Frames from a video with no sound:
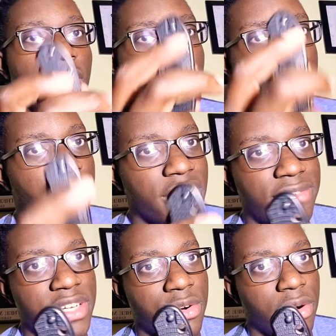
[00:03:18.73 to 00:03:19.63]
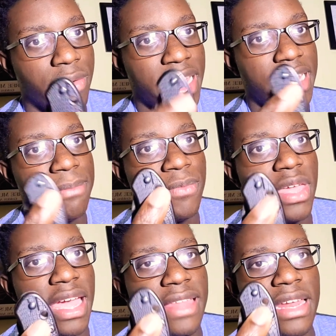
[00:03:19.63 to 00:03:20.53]
if you're lefty or righty.
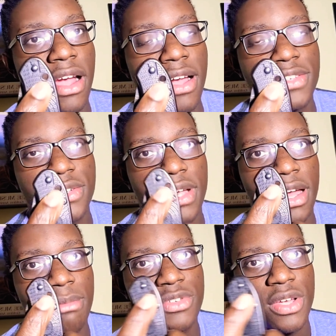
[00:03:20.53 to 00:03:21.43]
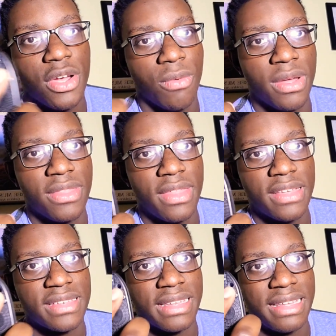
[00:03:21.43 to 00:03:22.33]
And then it also comes with
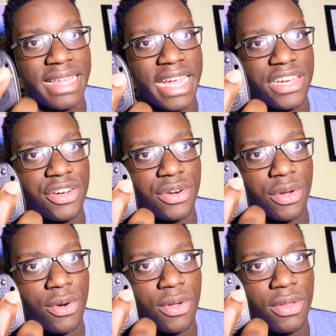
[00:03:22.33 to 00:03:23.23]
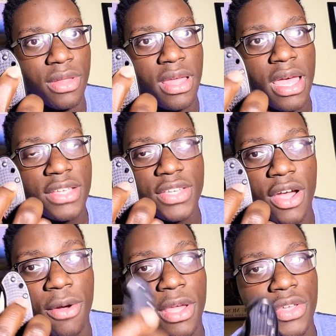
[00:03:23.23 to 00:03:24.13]
this lanyard hole.
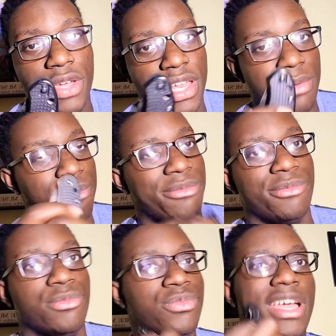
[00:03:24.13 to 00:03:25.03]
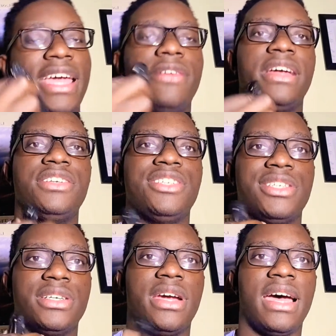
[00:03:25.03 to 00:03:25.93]
So you can tie it around
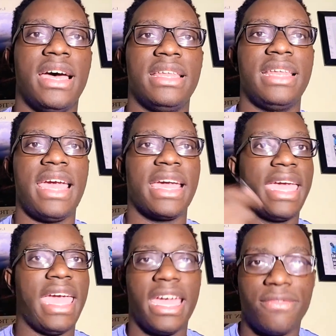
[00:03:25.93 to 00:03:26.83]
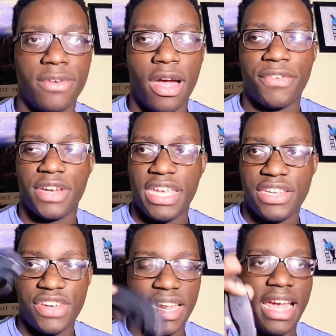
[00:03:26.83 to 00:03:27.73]
your uh, neck, hang it off your
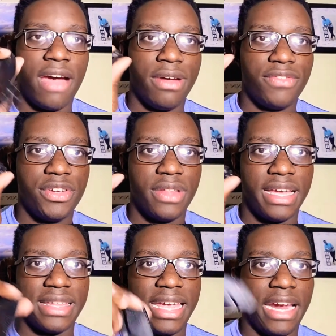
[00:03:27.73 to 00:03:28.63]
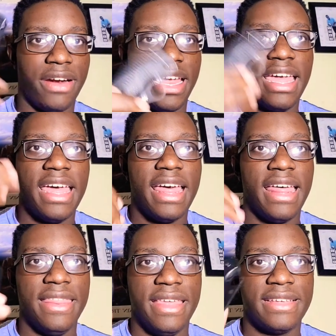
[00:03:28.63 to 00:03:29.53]
keychain, however you like to carry.
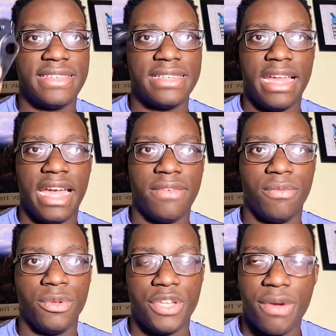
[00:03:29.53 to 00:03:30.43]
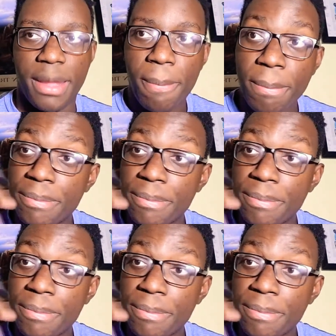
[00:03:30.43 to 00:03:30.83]
This knife will do it.